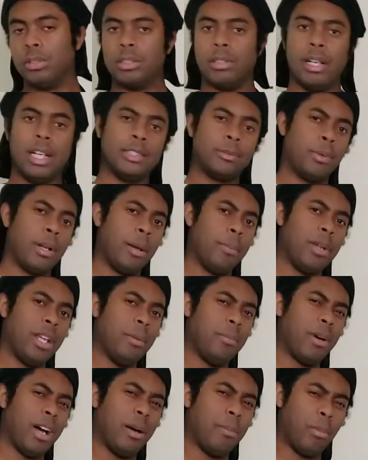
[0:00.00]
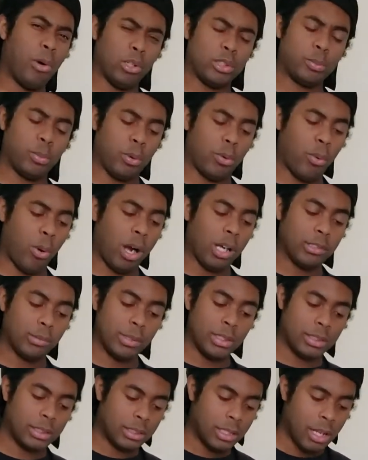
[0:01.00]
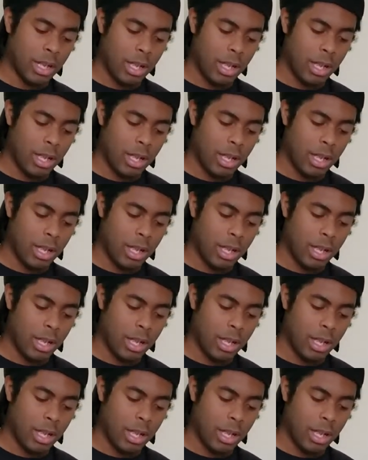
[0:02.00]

So that's what I mean by multiple quadrants.